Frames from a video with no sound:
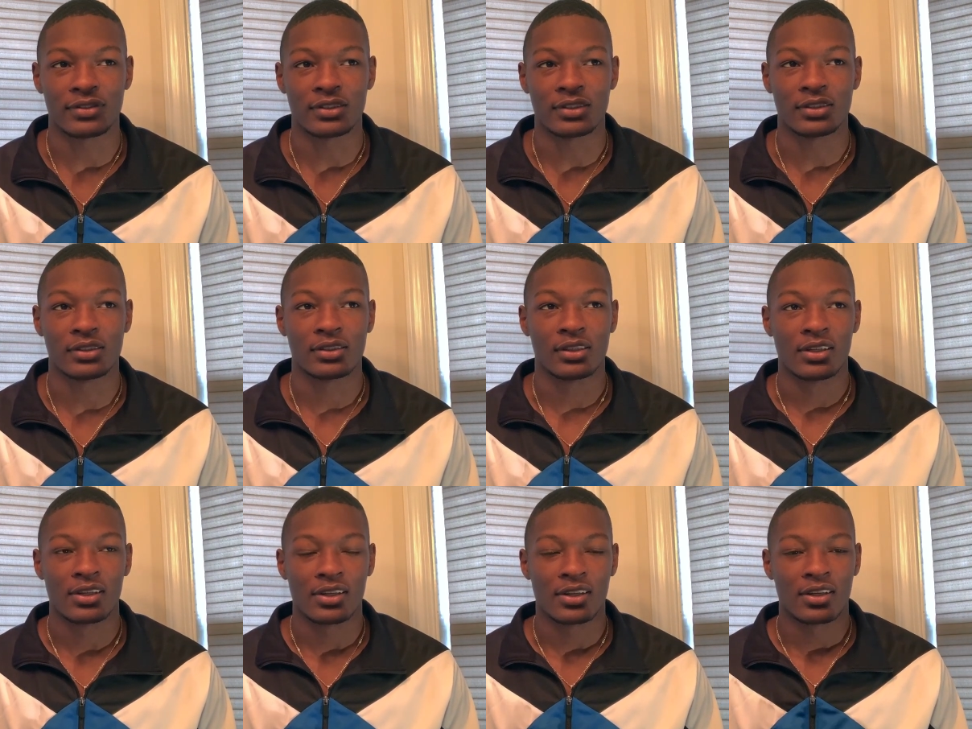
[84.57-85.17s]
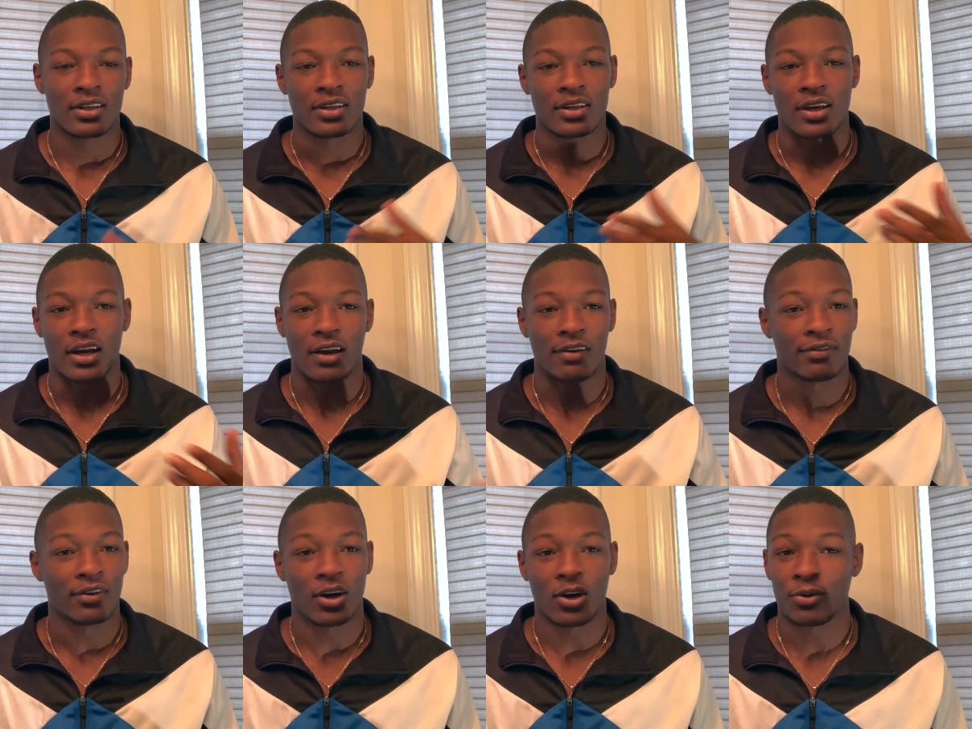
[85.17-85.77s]
And
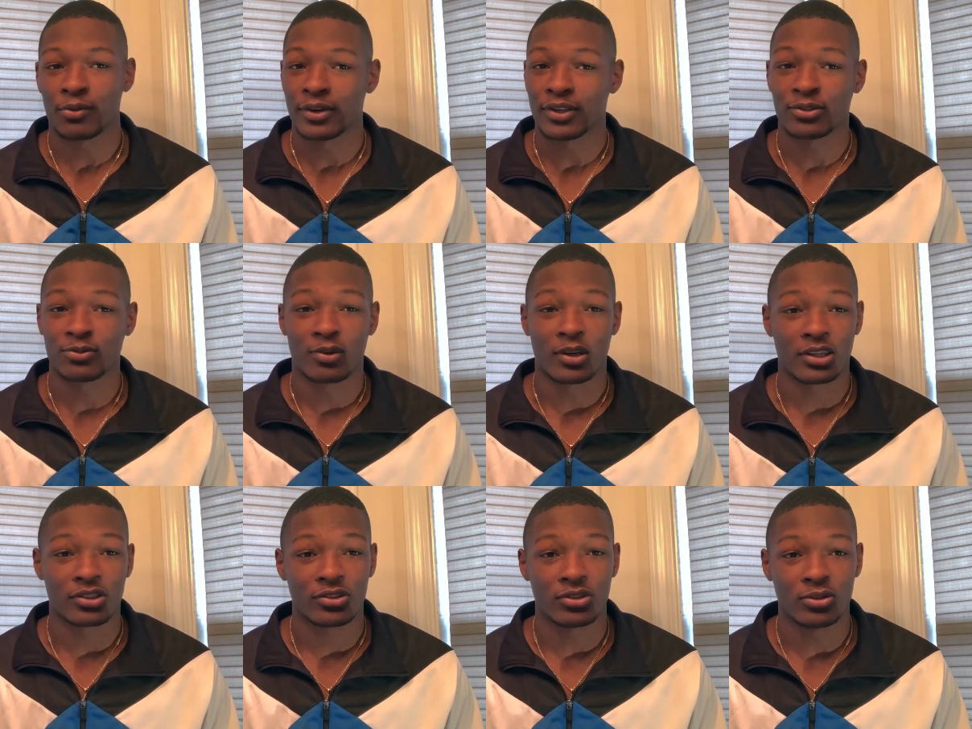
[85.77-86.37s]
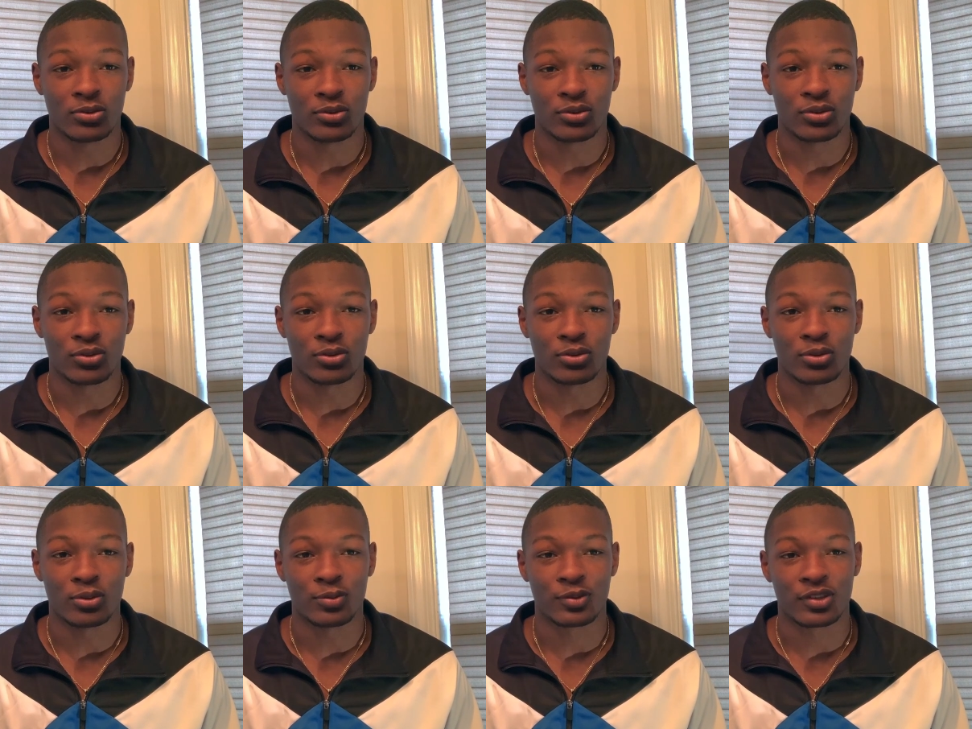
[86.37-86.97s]
I've always watched
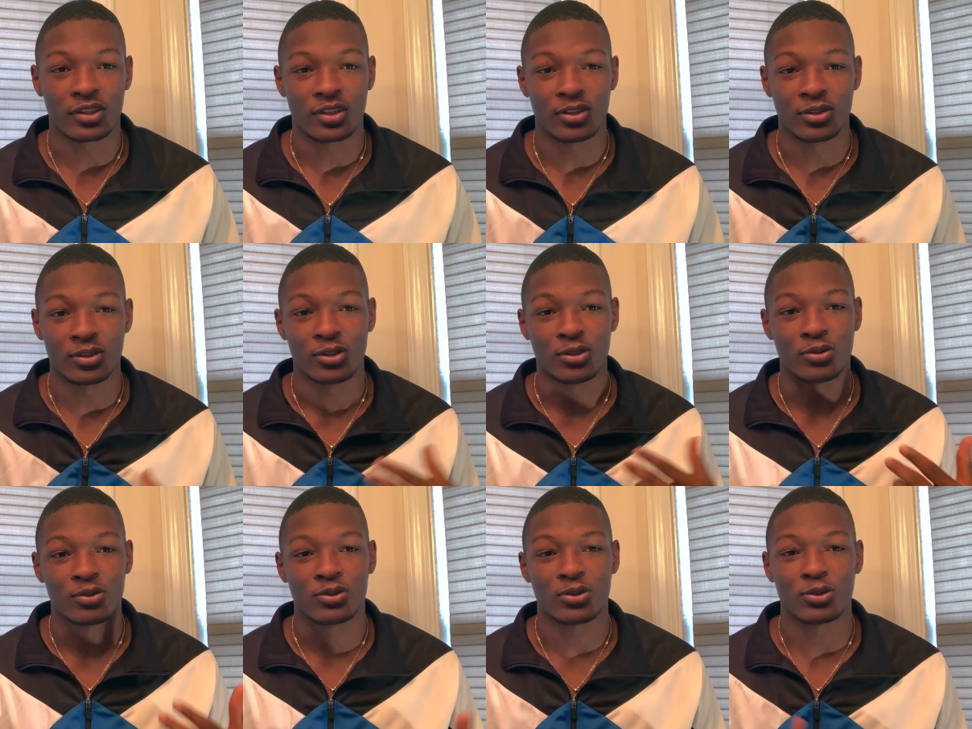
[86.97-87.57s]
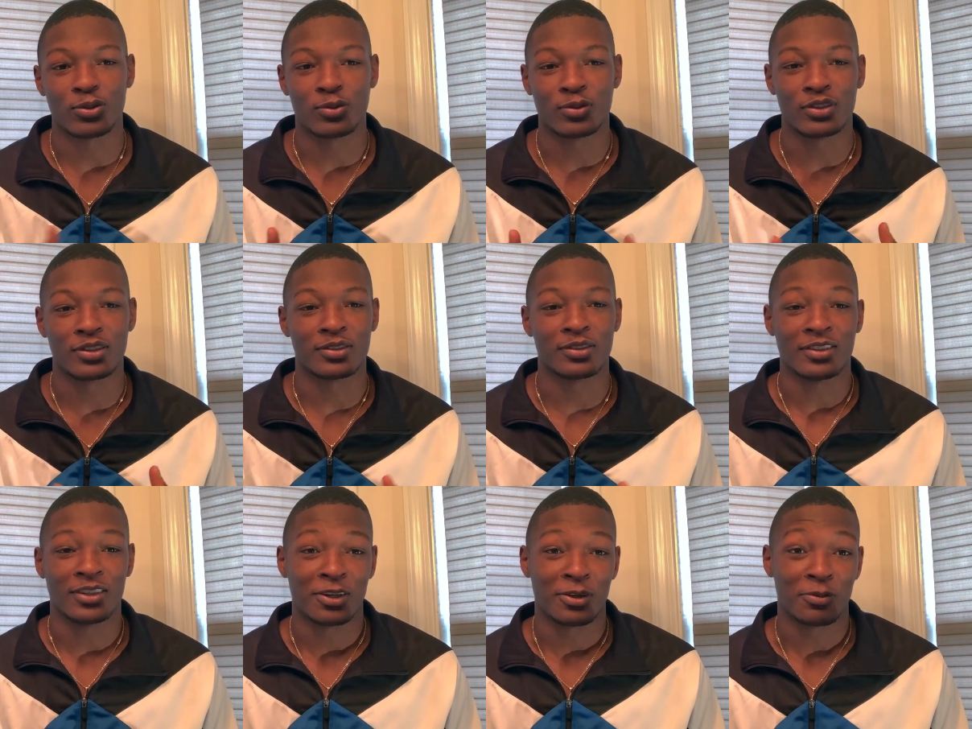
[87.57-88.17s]
YouTube, so YouTube
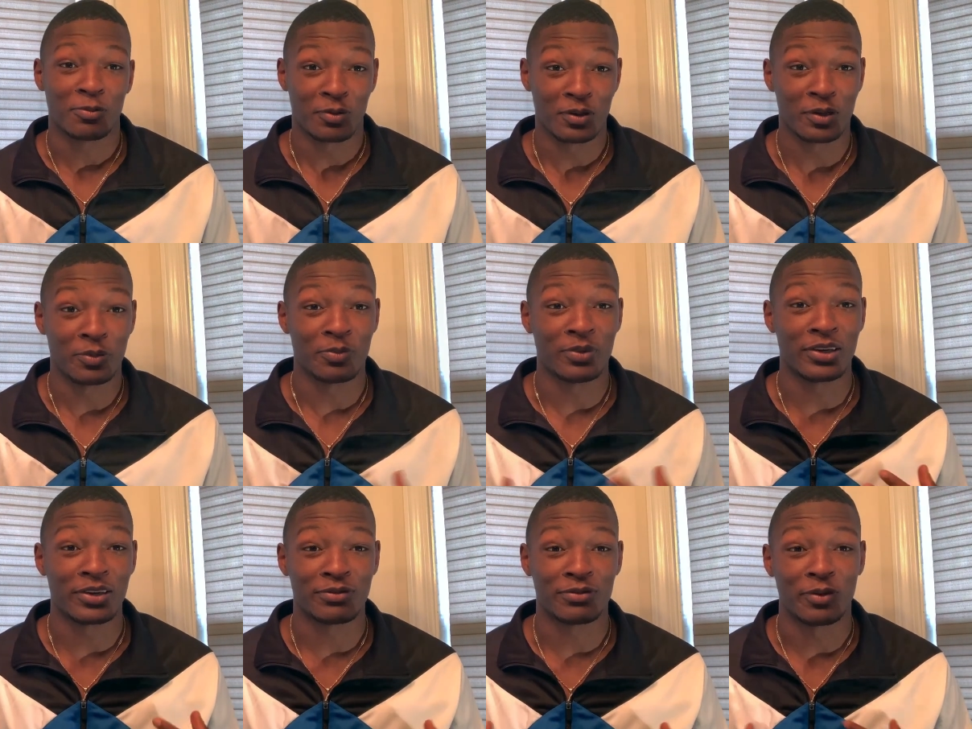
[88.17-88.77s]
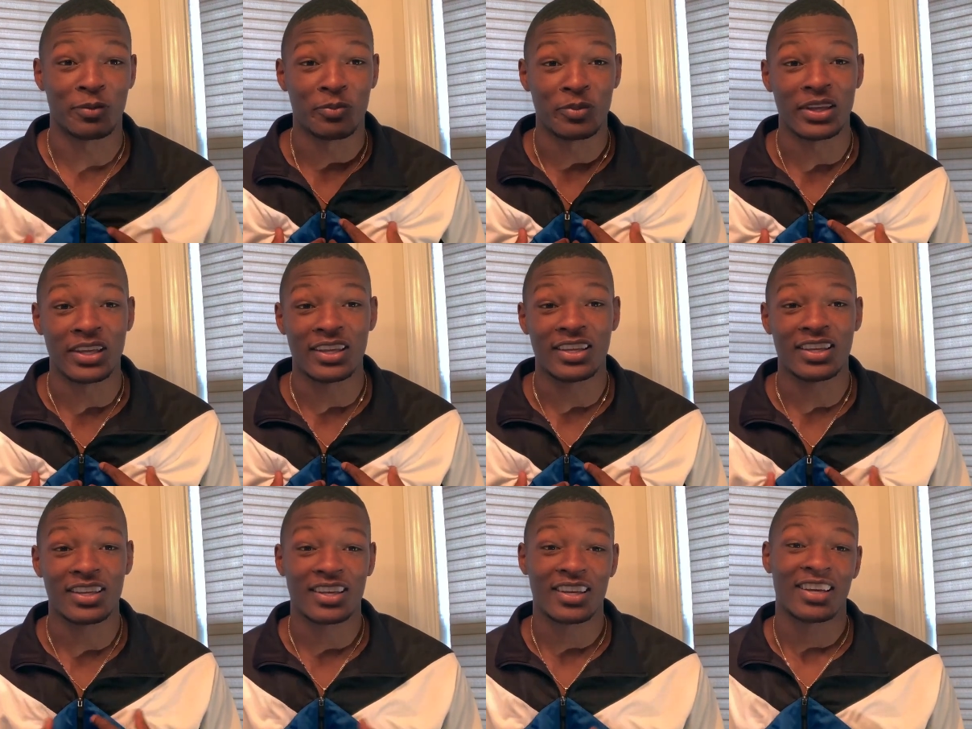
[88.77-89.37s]
was really big for
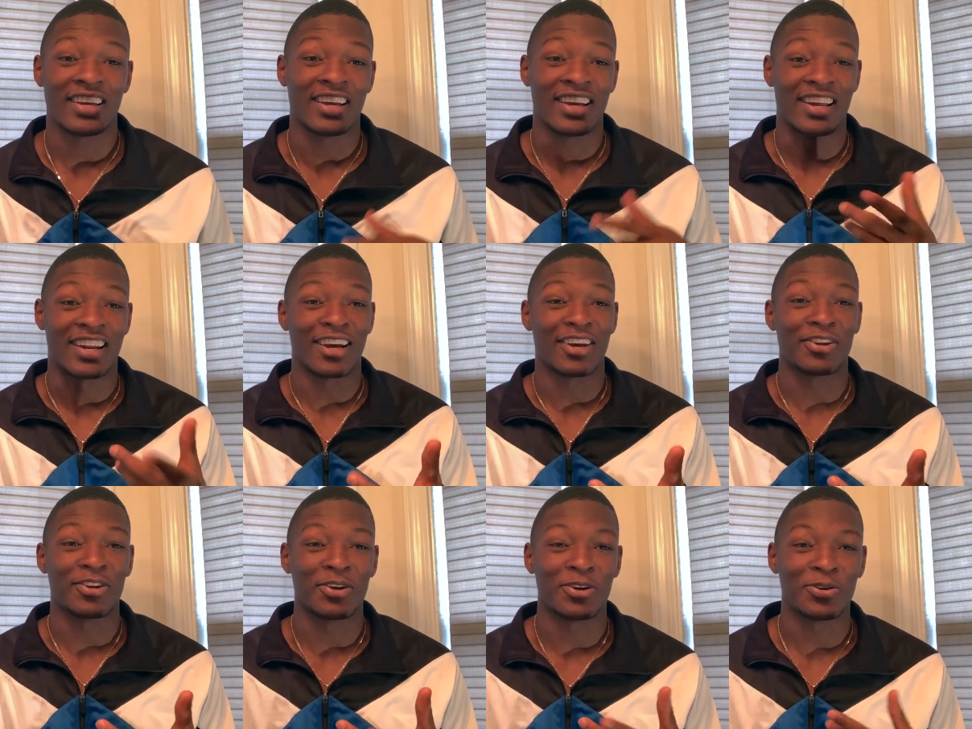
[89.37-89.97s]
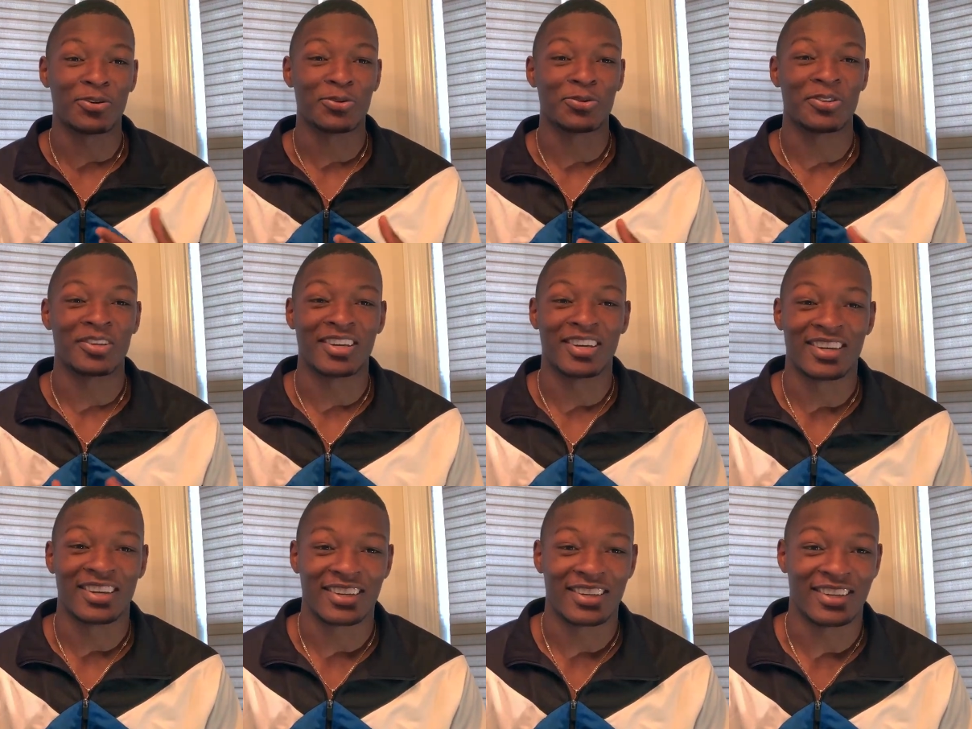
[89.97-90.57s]
me and I know
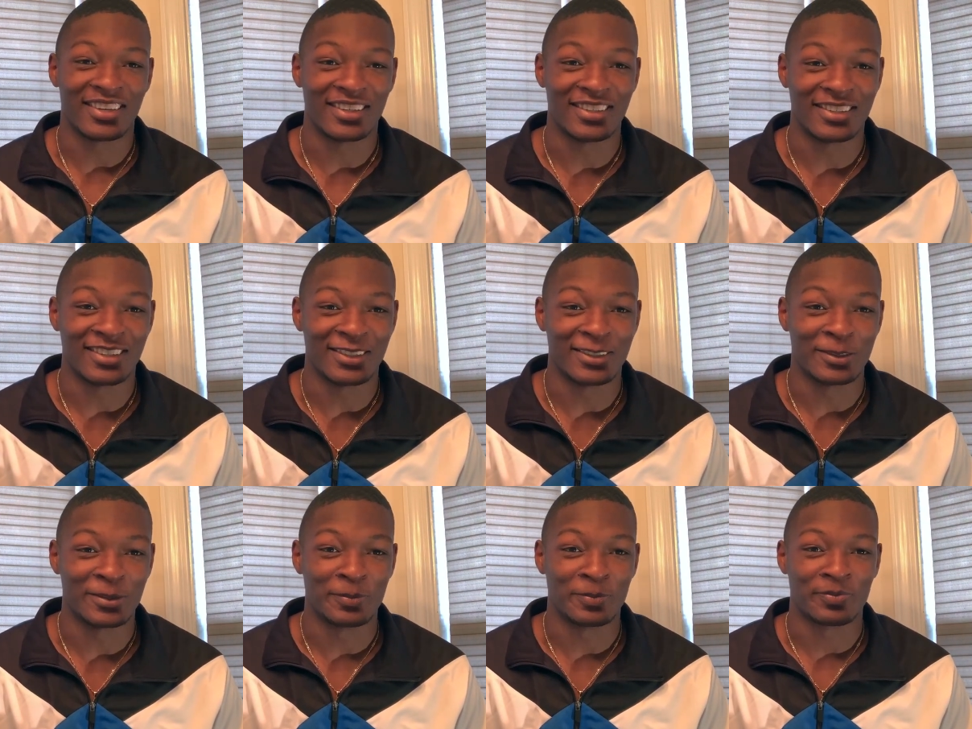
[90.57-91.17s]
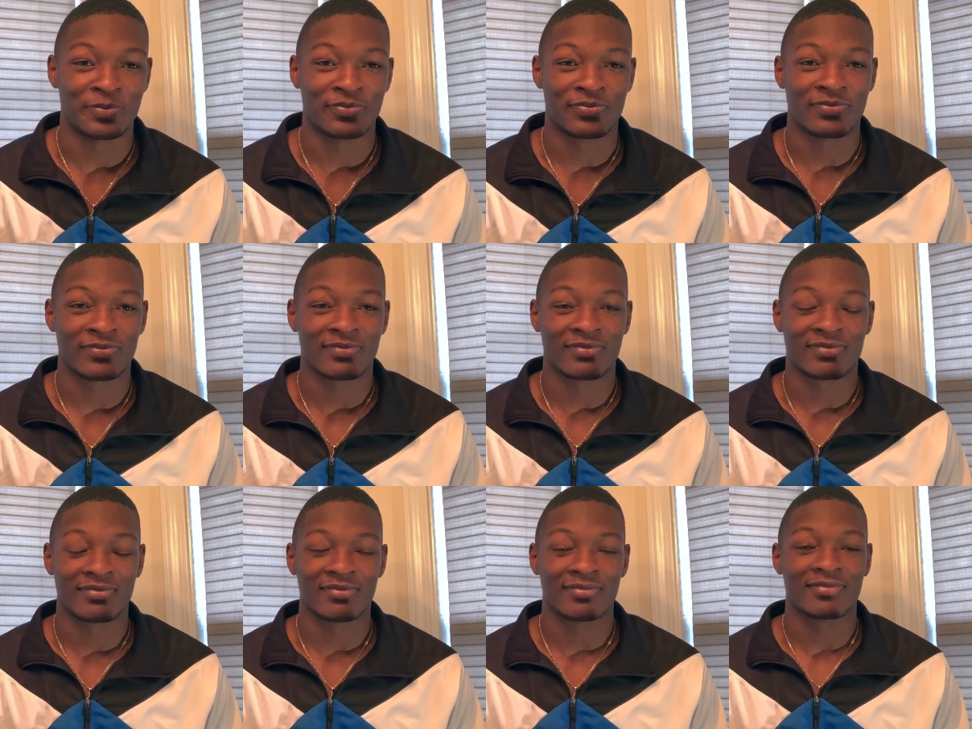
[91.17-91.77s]
that
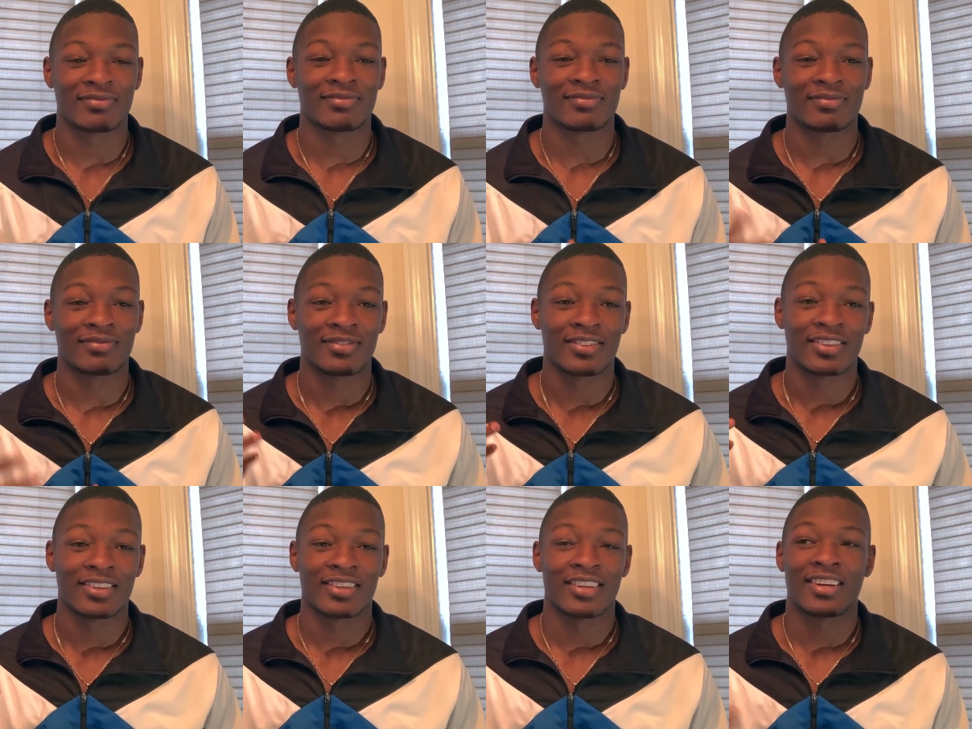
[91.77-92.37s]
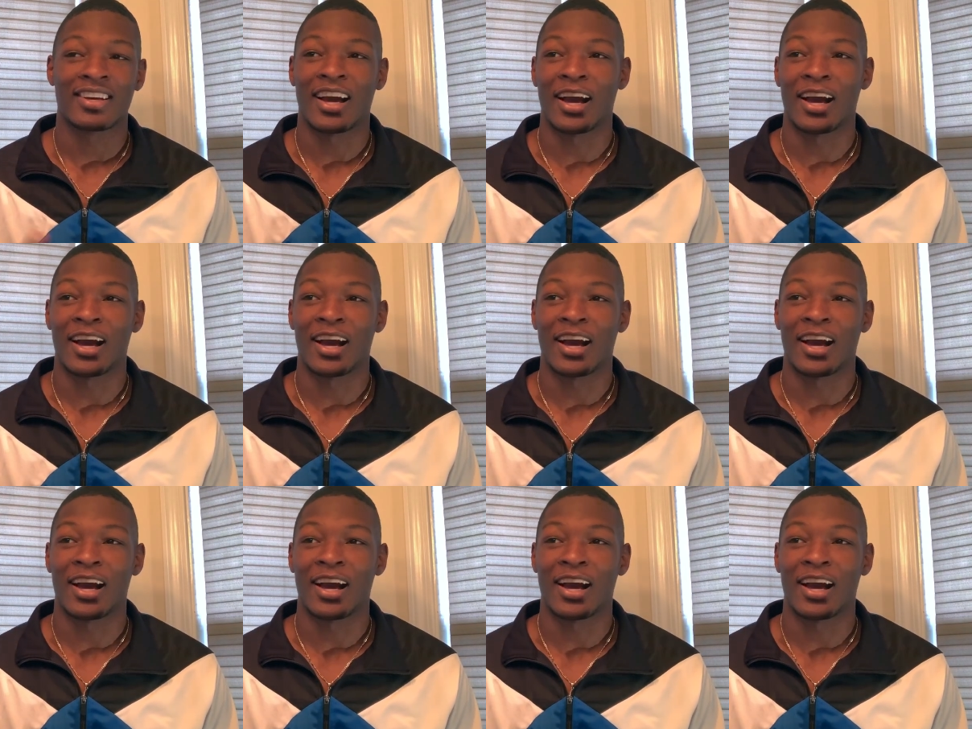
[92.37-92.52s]
um,